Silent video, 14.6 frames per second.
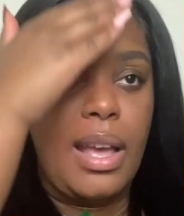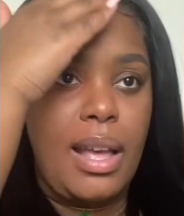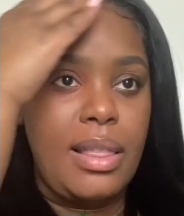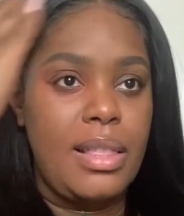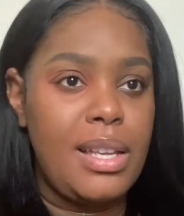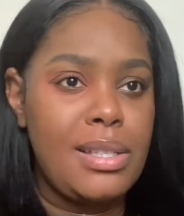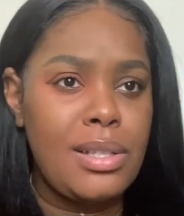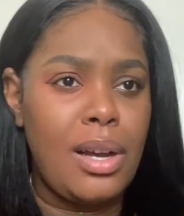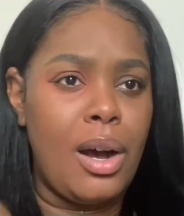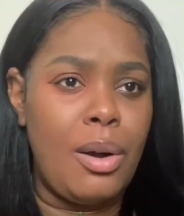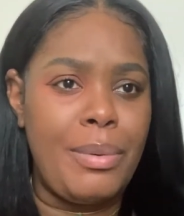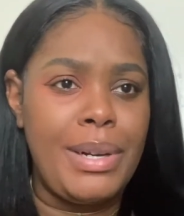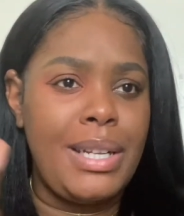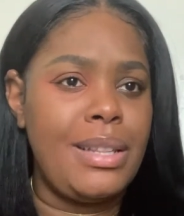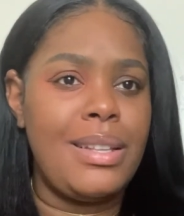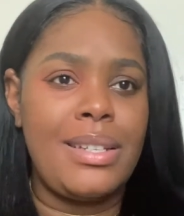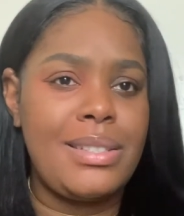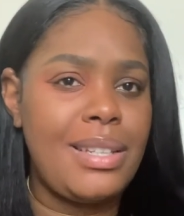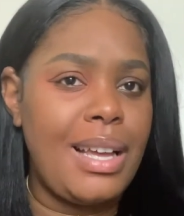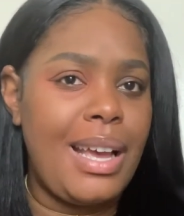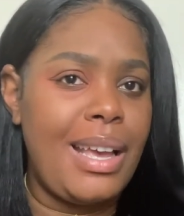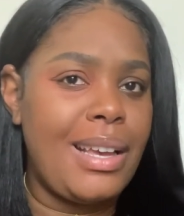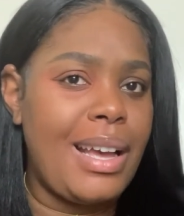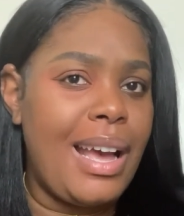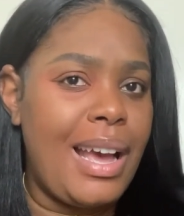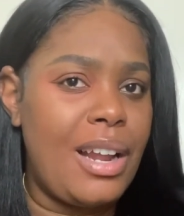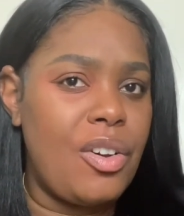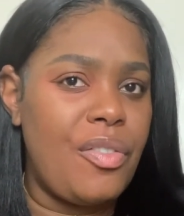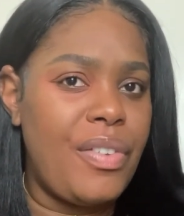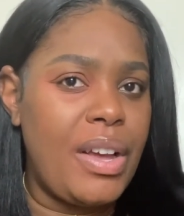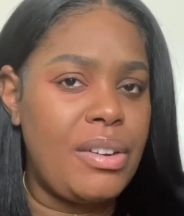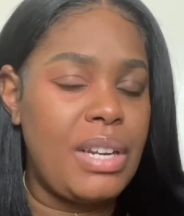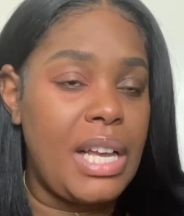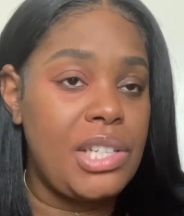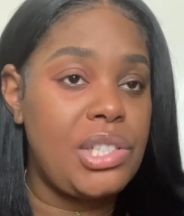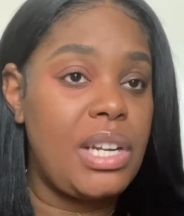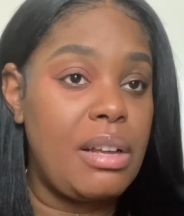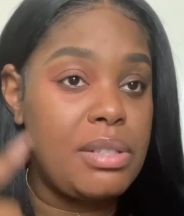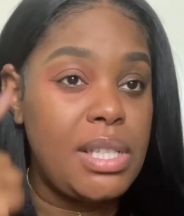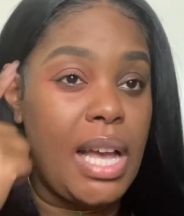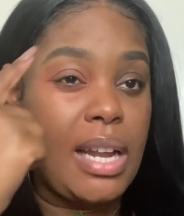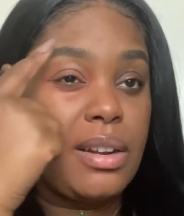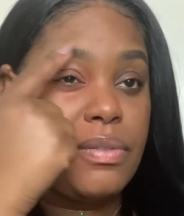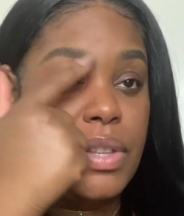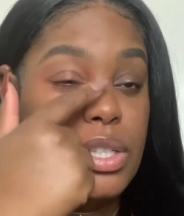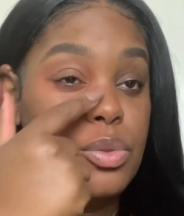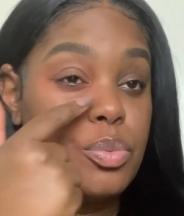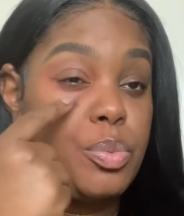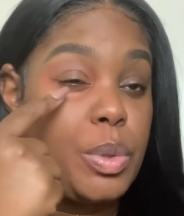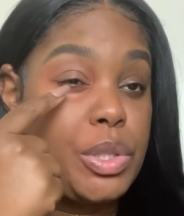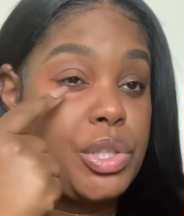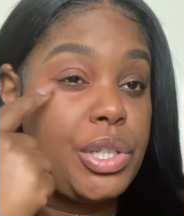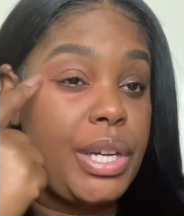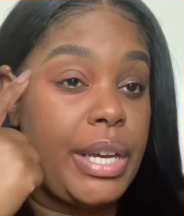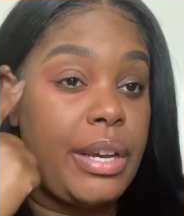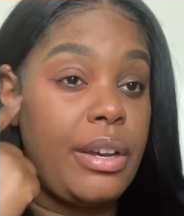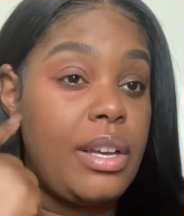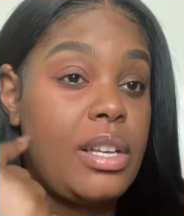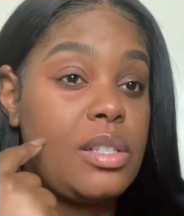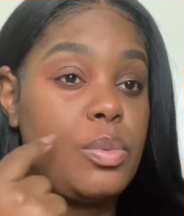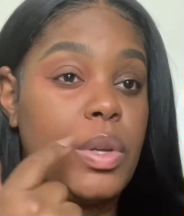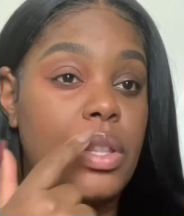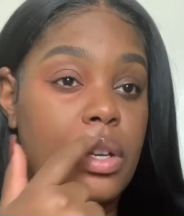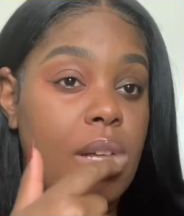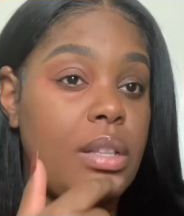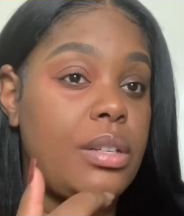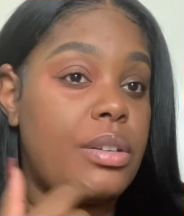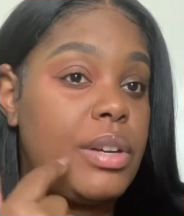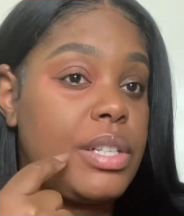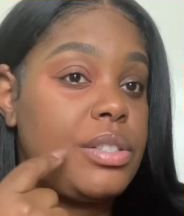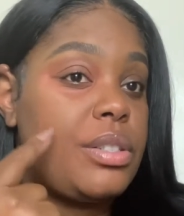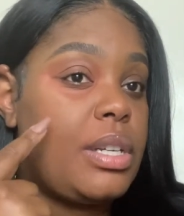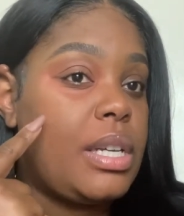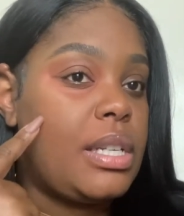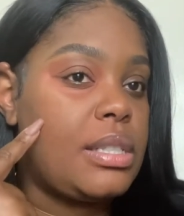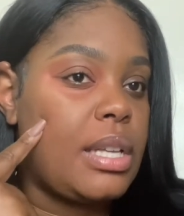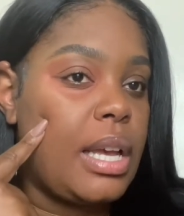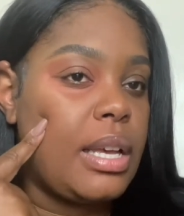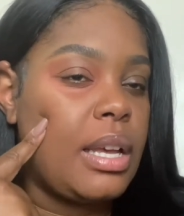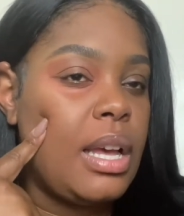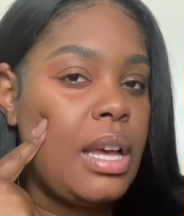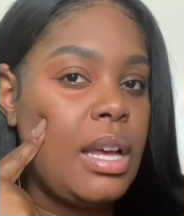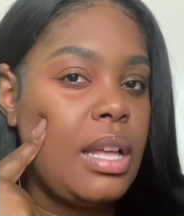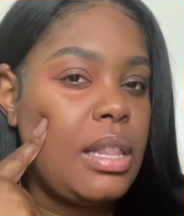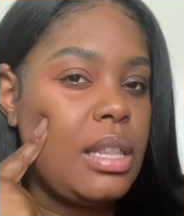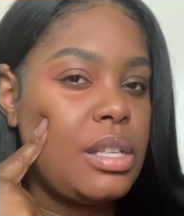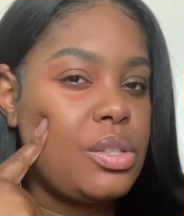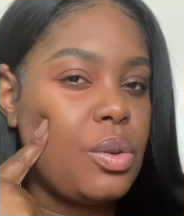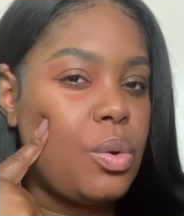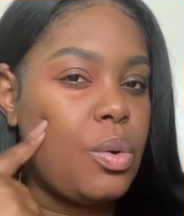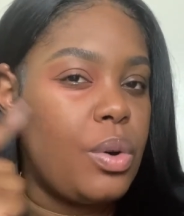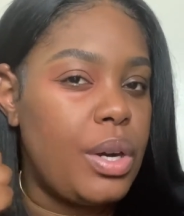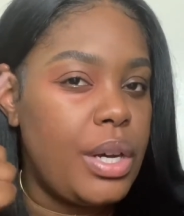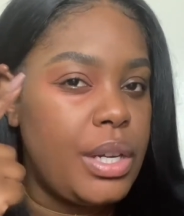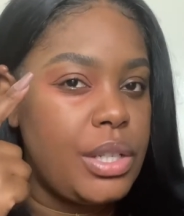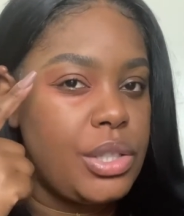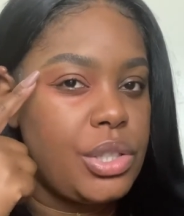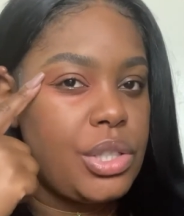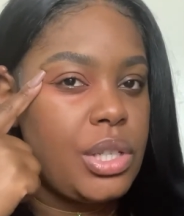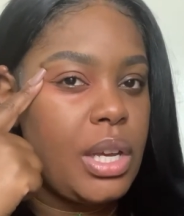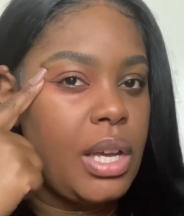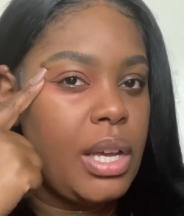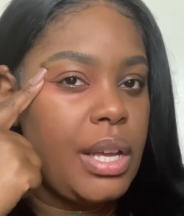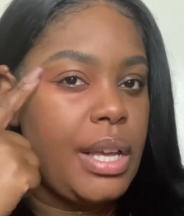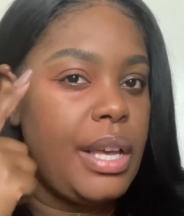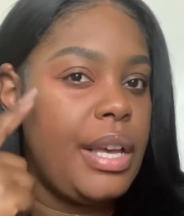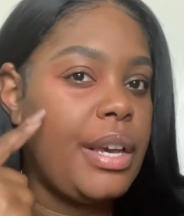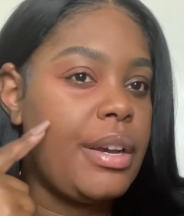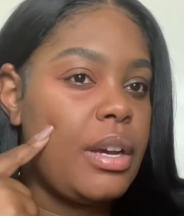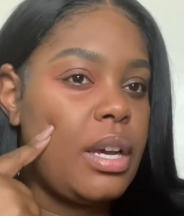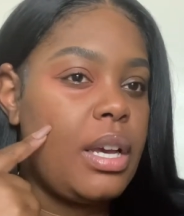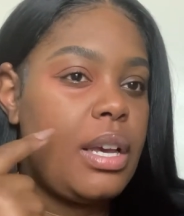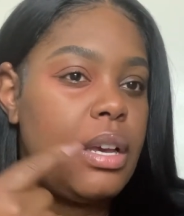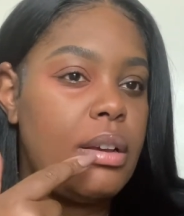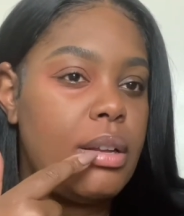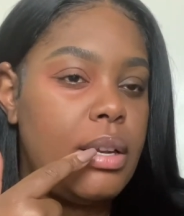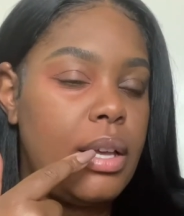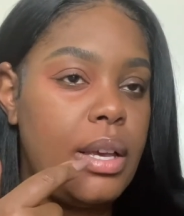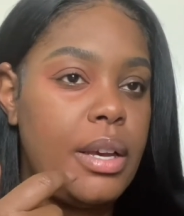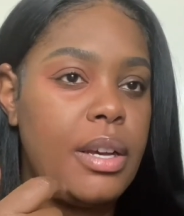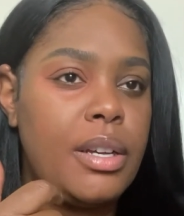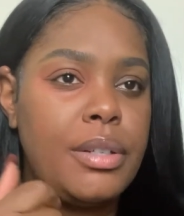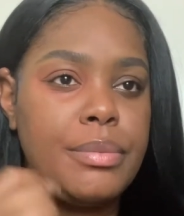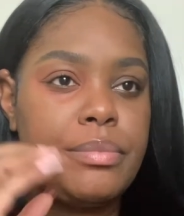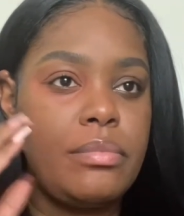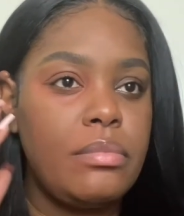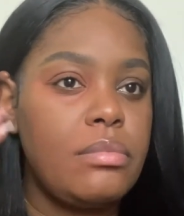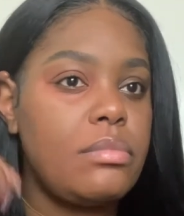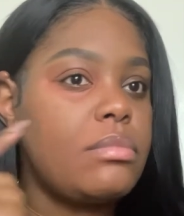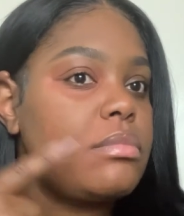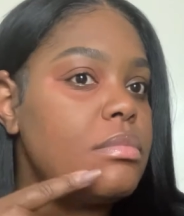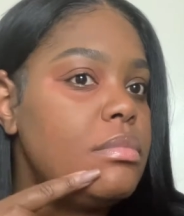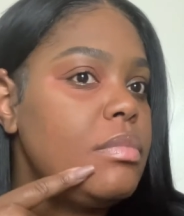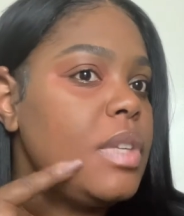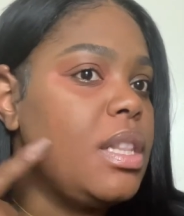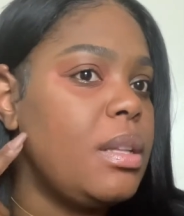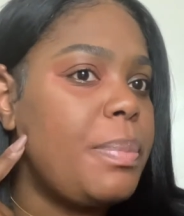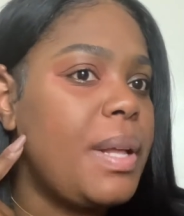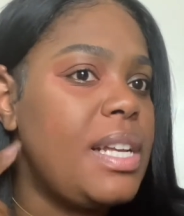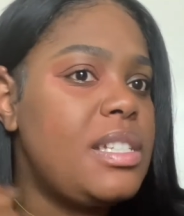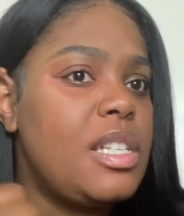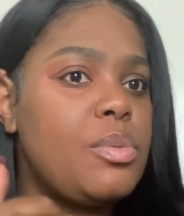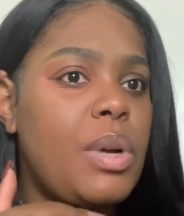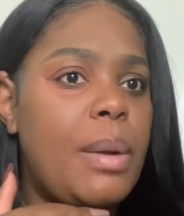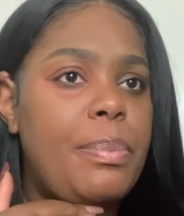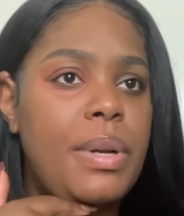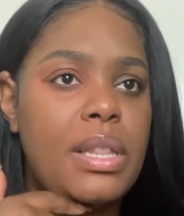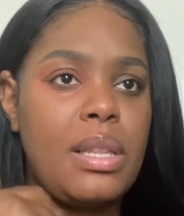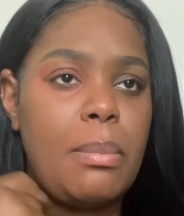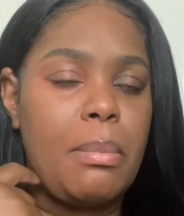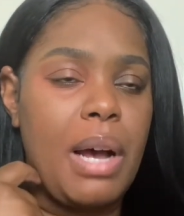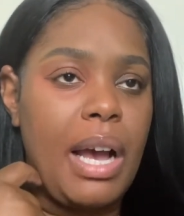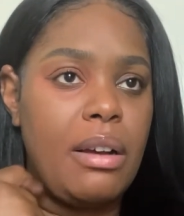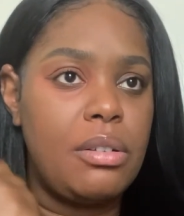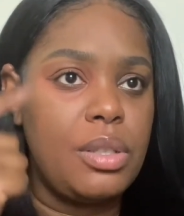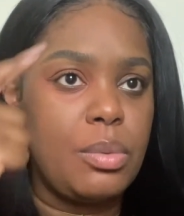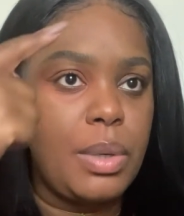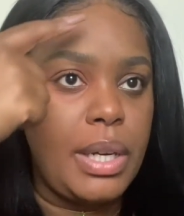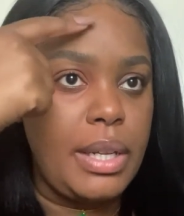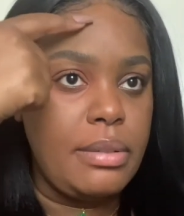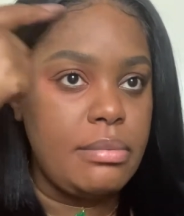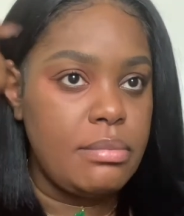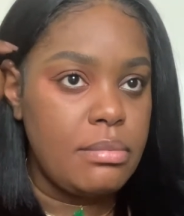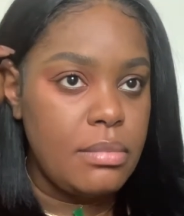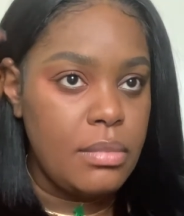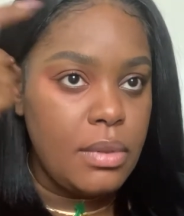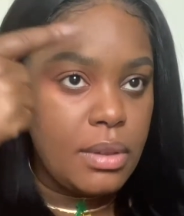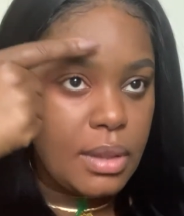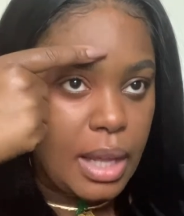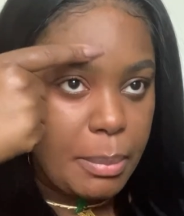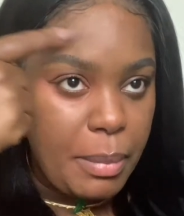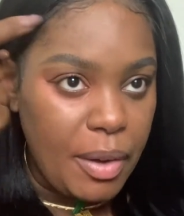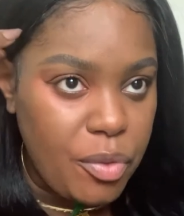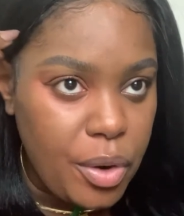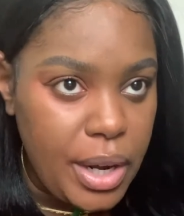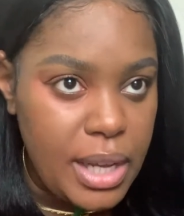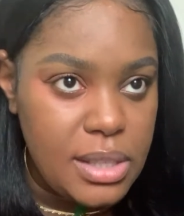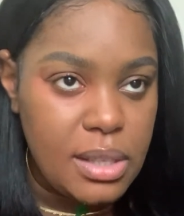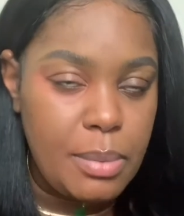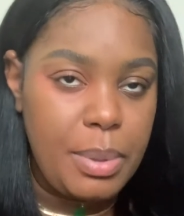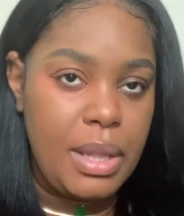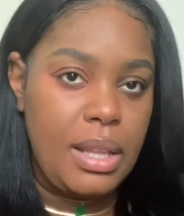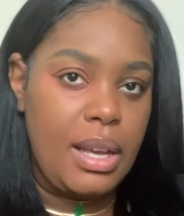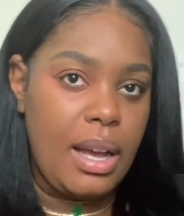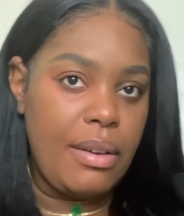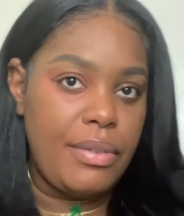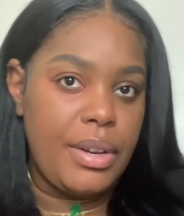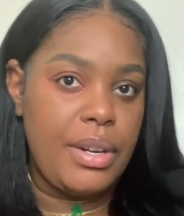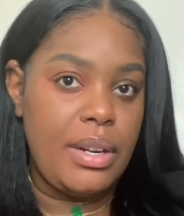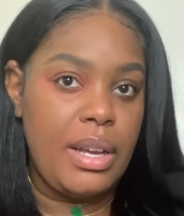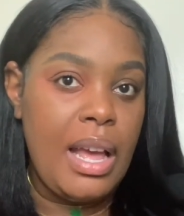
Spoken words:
And this already looks like I had on foundation. Outside of these richer areas where the color corrector is, like this orange here, here, and here, the places where I put the milder one, like my forehead is completely covered.